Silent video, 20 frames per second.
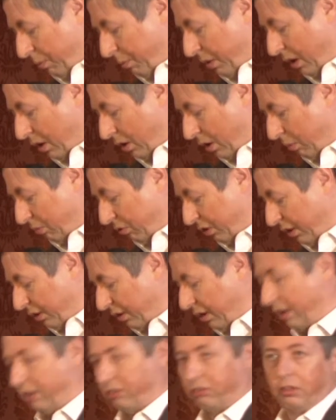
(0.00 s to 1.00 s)
Milgrom's
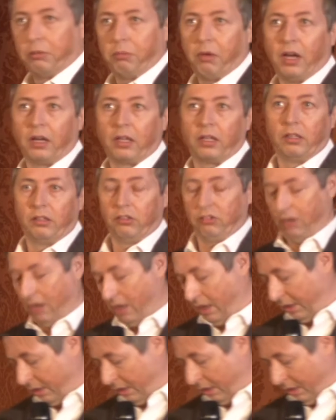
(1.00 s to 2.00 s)
interest in market
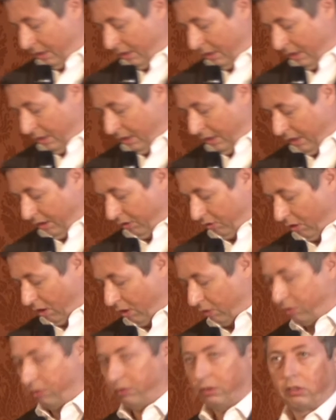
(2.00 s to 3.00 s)
design is
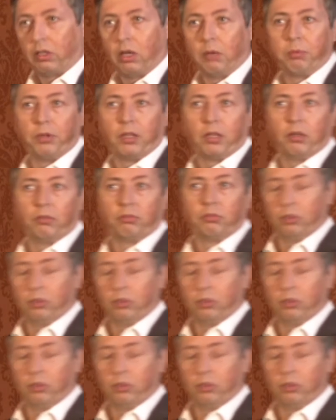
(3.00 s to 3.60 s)
also the topic of